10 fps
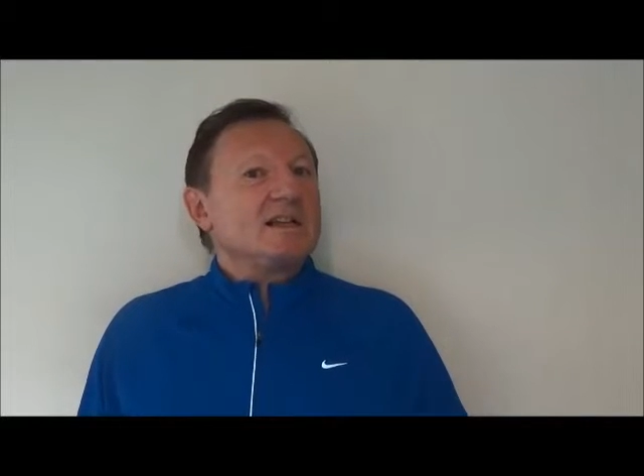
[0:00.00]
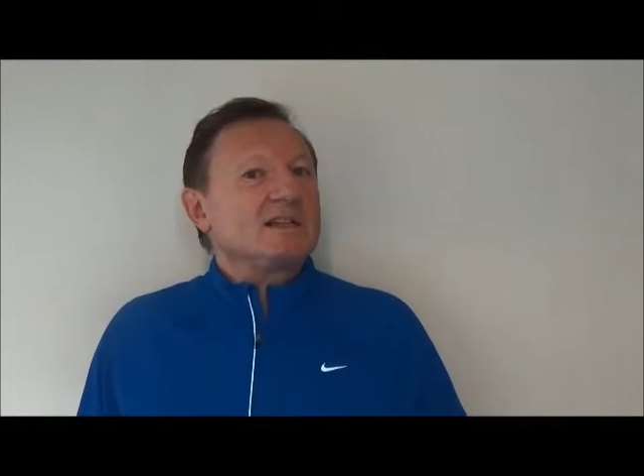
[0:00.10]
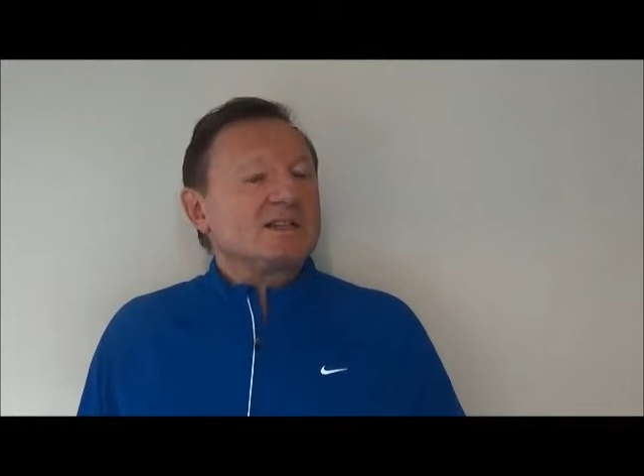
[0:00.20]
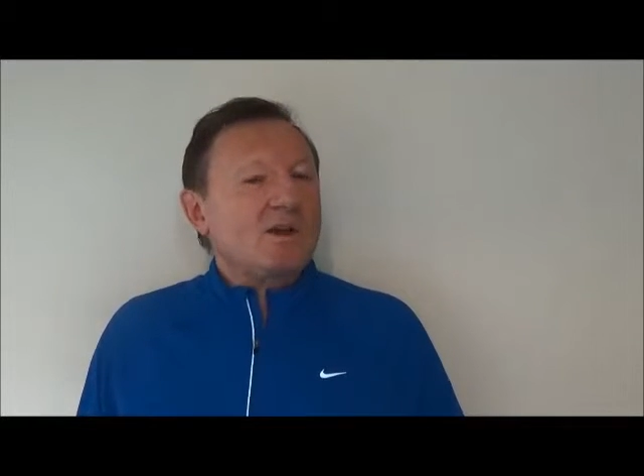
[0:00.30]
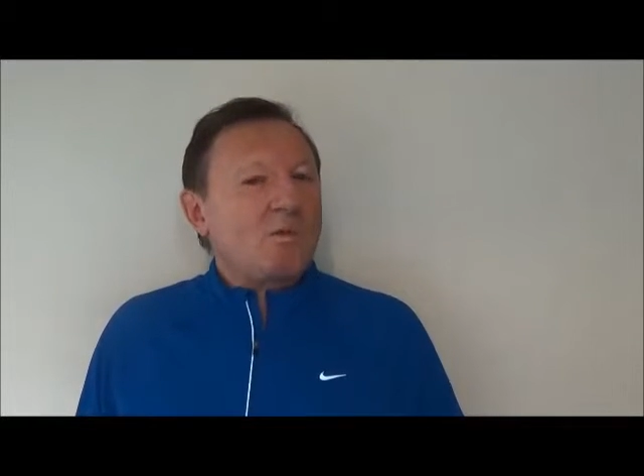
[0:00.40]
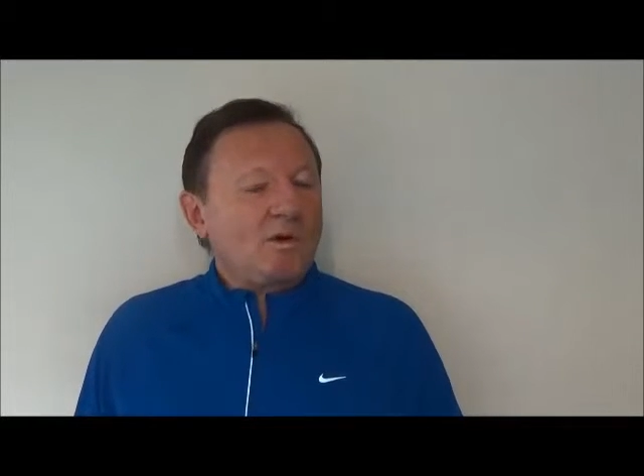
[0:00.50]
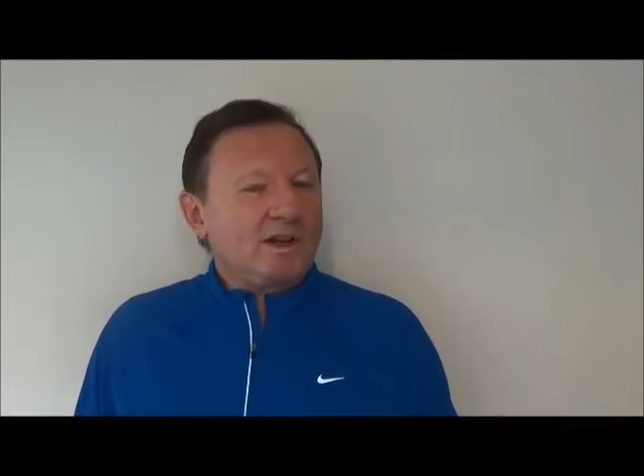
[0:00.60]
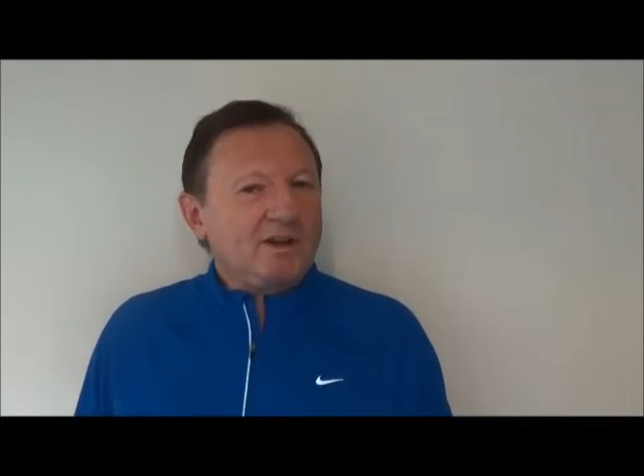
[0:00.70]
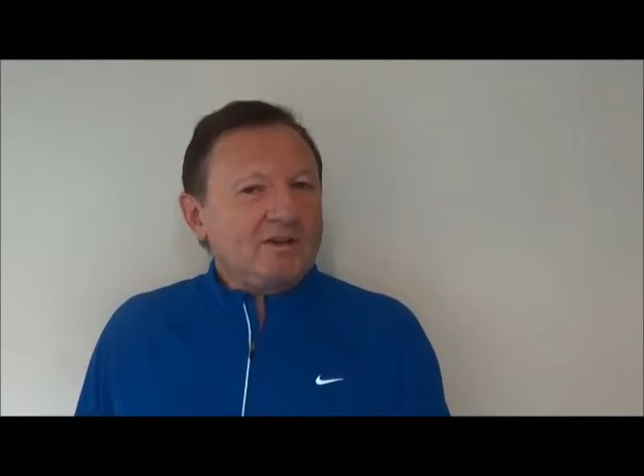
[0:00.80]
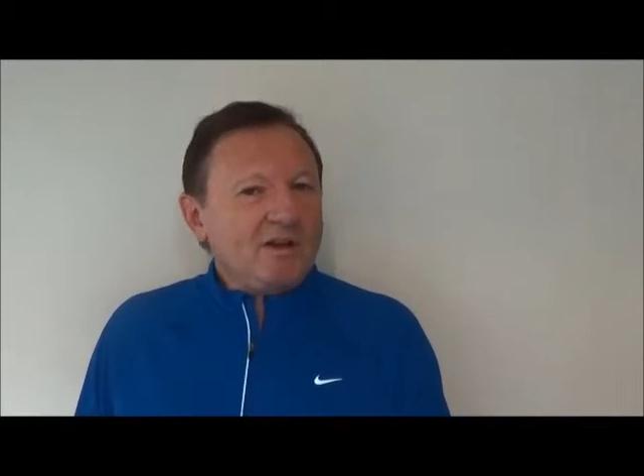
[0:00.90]
So
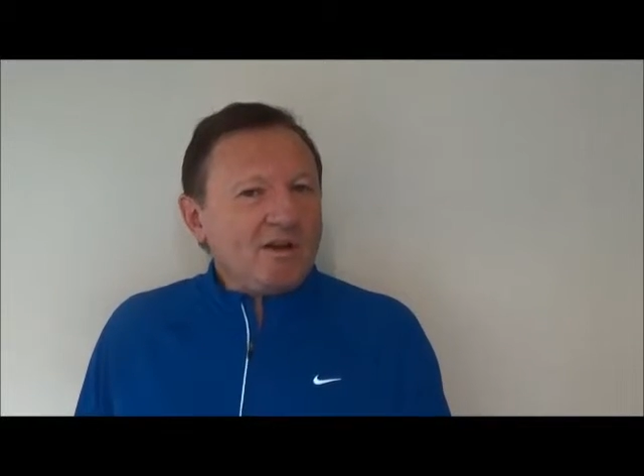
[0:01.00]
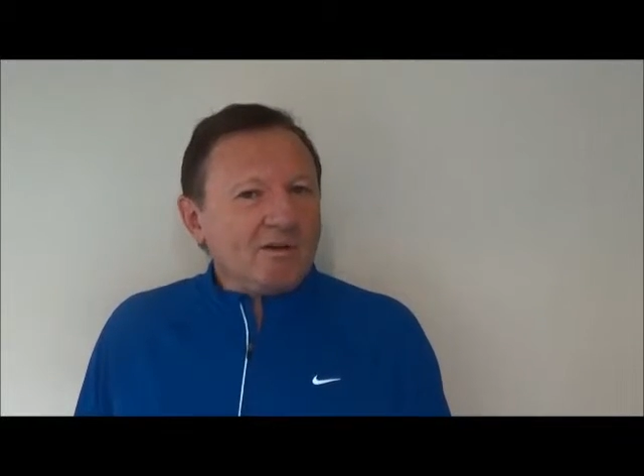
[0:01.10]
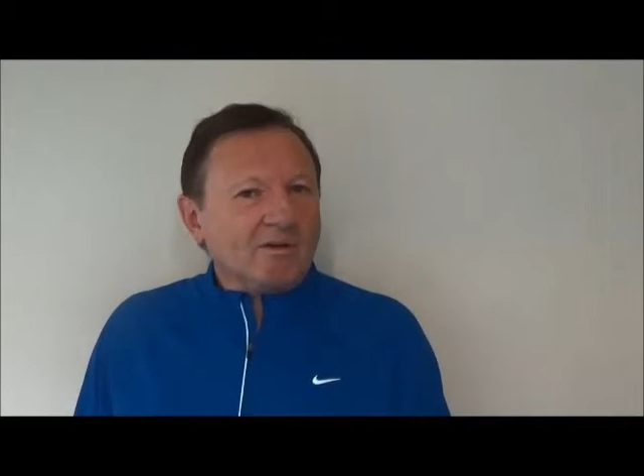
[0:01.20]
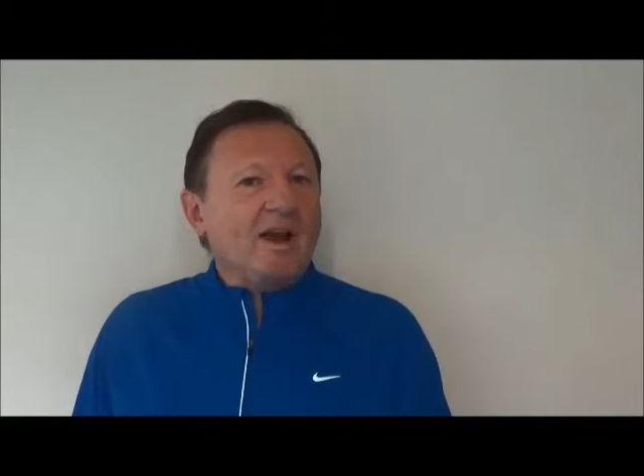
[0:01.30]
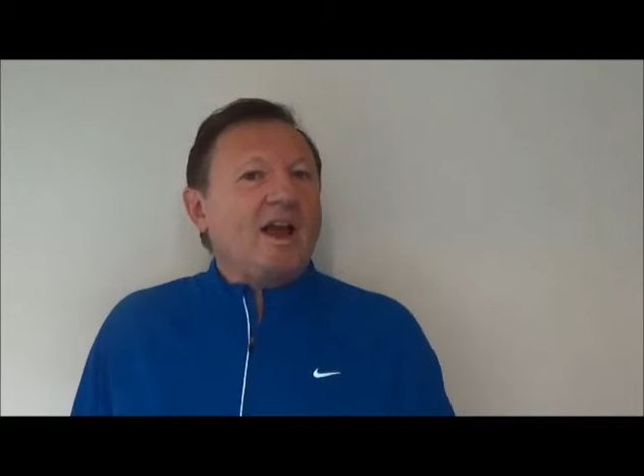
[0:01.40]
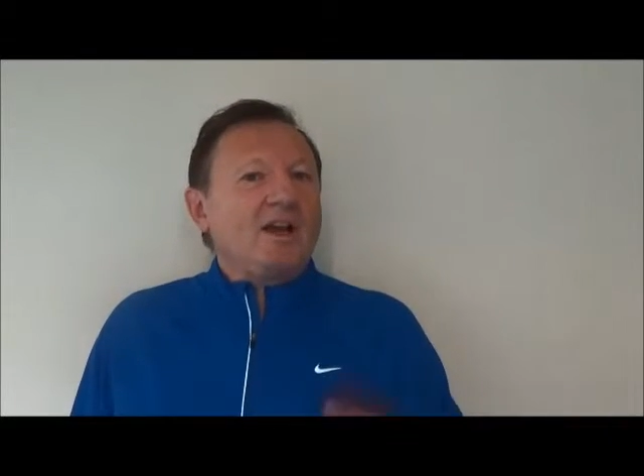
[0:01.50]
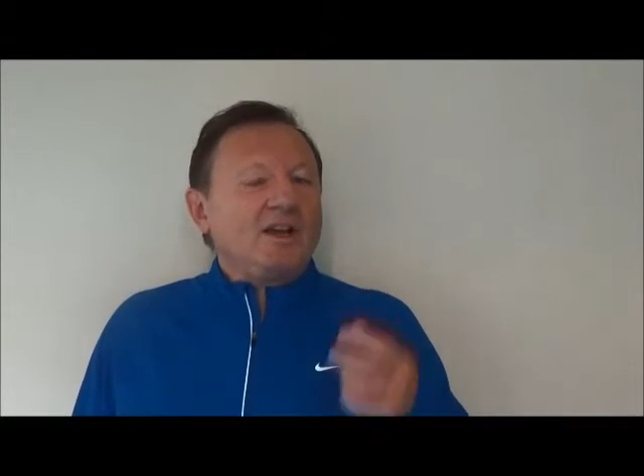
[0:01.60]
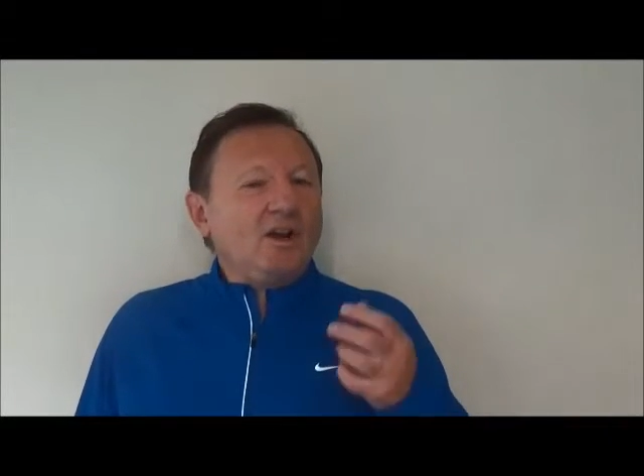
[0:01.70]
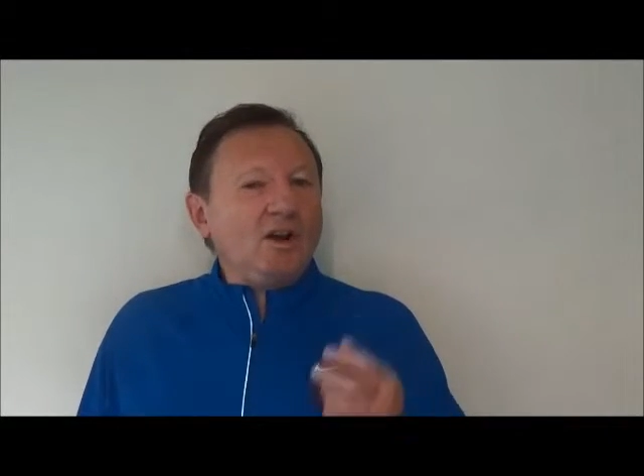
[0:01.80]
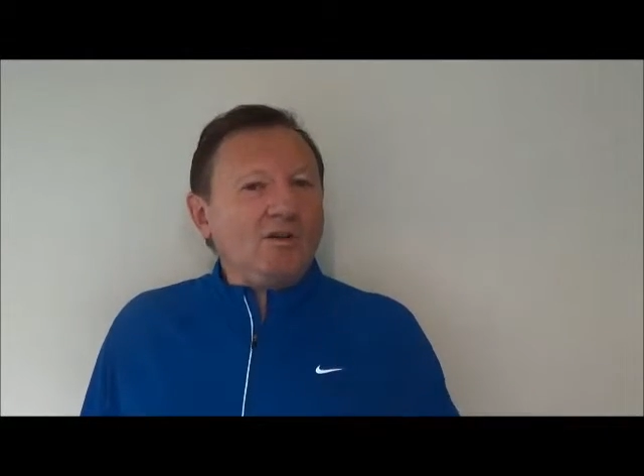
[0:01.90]
what do?
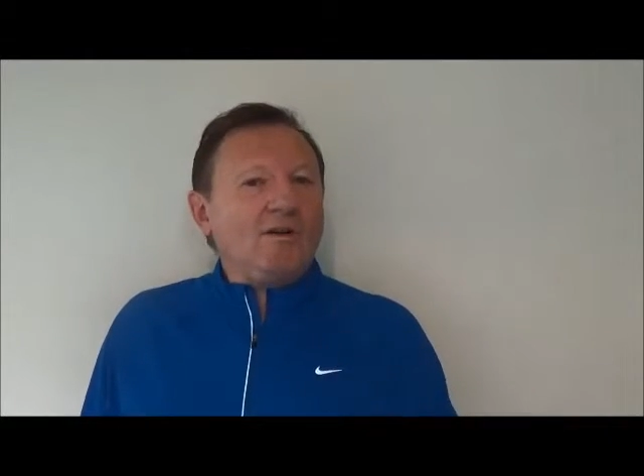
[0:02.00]
You